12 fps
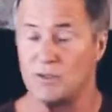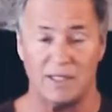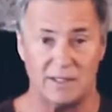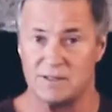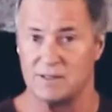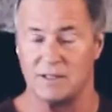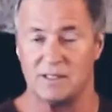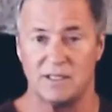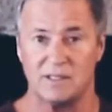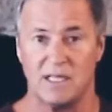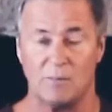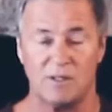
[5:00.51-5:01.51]
And it's
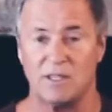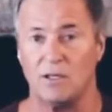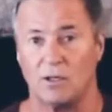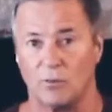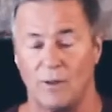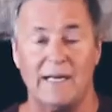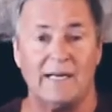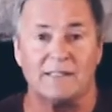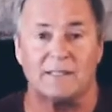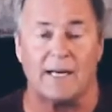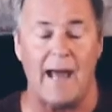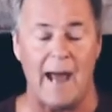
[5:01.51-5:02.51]
in Timothy. You can read it.
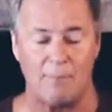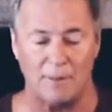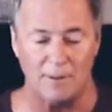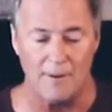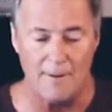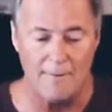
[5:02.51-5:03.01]
It's going to happen.